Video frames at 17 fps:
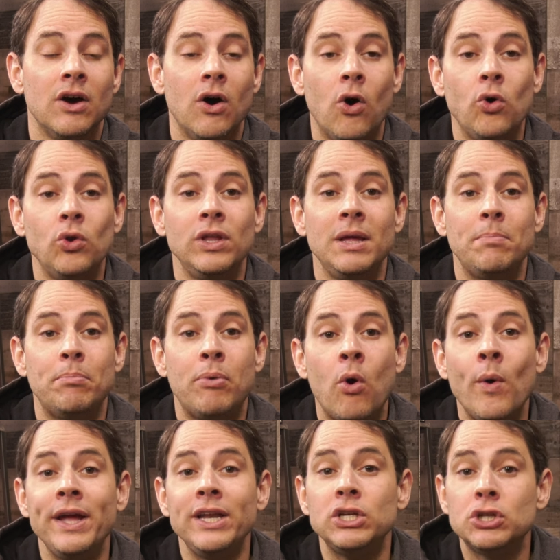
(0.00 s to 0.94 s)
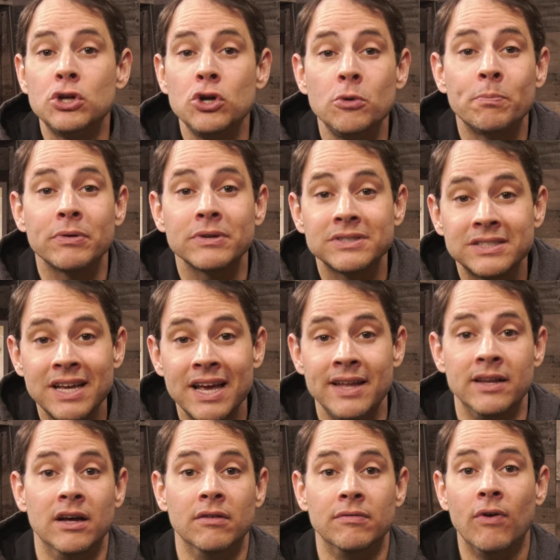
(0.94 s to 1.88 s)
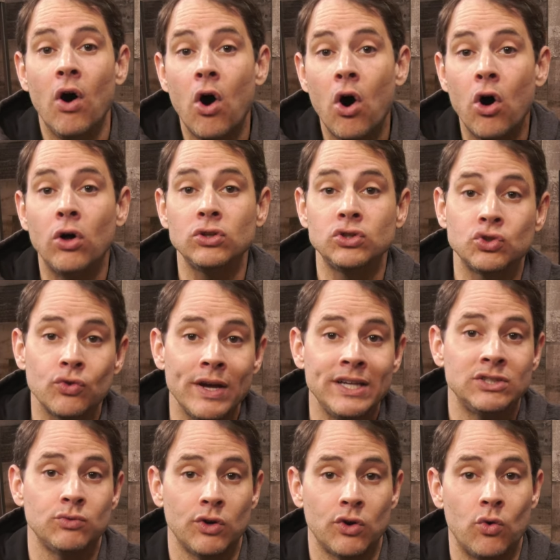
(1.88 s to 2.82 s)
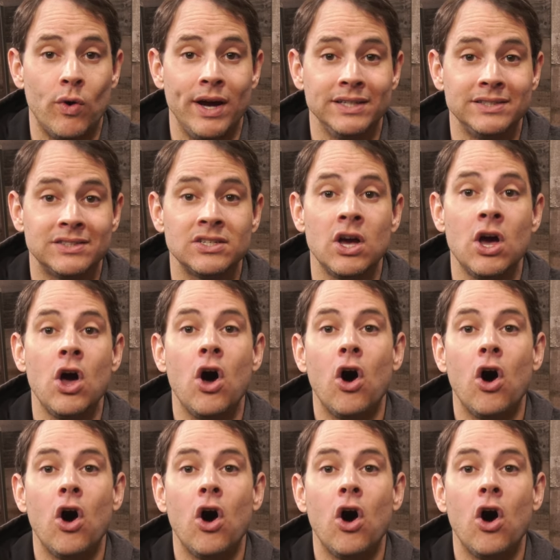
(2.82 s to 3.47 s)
only 0.2% of all trace requests